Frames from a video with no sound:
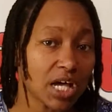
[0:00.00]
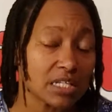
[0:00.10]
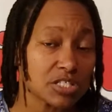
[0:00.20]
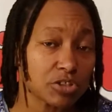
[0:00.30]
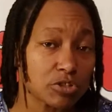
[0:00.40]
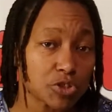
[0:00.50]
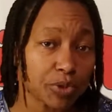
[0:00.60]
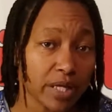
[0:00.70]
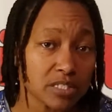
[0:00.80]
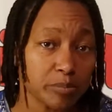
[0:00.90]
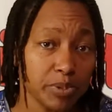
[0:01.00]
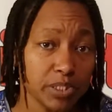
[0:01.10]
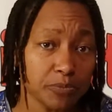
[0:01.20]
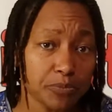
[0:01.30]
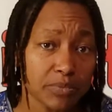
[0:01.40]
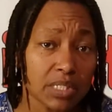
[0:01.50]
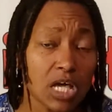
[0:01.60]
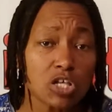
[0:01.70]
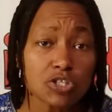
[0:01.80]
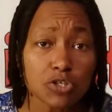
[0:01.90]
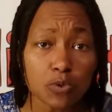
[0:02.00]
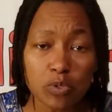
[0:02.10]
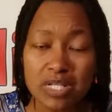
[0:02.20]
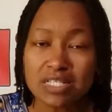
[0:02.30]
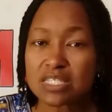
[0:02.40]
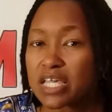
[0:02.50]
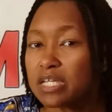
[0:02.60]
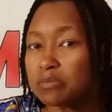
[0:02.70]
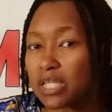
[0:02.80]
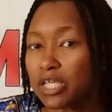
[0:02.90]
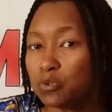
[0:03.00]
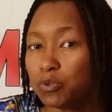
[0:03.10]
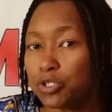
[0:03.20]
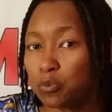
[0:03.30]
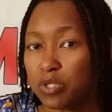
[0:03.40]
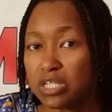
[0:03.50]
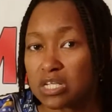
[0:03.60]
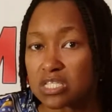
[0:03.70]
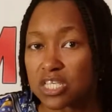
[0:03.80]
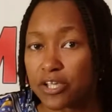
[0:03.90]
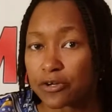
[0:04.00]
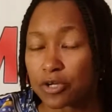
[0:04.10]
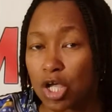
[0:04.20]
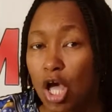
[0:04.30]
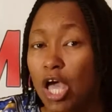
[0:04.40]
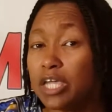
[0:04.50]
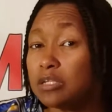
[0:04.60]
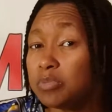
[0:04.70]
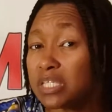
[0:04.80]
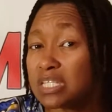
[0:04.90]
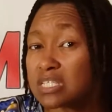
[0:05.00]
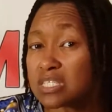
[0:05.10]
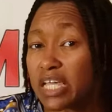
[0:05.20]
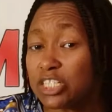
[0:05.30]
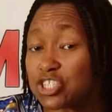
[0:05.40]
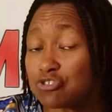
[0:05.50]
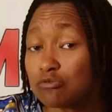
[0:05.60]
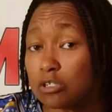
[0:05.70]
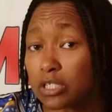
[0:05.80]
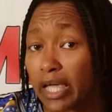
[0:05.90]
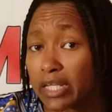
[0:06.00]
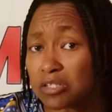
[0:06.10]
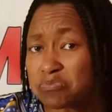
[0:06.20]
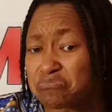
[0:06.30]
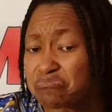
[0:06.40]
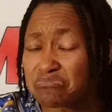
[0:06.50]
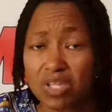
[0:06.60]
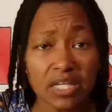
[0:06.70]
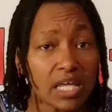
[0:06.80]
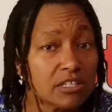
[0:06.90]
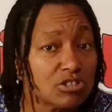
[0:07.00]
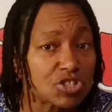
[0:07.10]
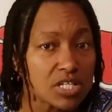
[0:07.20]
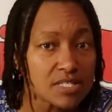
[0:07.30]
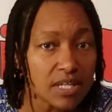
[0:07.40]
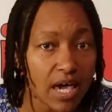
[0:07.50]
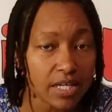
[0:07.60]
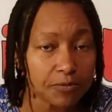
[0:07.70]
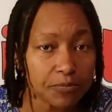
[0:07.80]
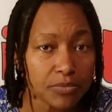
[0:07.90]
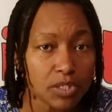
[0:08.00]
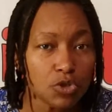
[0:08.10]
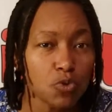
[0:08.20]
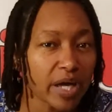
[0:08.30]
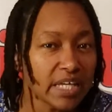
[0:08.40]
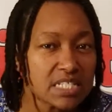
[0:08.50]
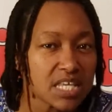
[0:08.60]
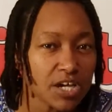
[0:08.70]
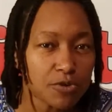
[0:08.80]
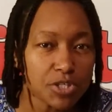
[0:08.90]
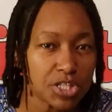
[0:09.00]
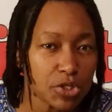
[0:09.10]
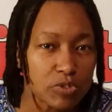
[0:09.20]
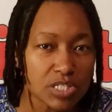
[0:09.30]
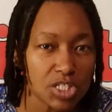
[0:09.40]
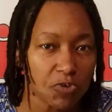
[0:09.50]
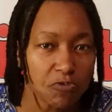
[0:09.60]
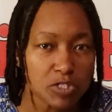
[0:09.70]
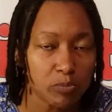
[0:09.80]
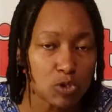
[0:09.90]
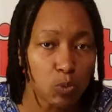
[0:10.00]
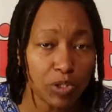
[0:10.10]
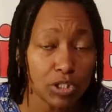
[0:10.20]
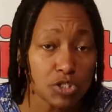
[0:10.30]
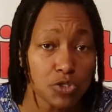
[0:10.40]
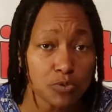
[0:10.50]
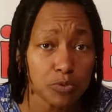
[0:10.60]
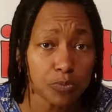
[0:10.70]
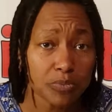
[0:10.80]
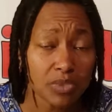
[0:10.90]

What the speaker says: child is going to turn out to be. So, same thing with the wheat and the tare. In the beginning stages, you look at it, and they look just alike. You can't tell that there's a difference between the two.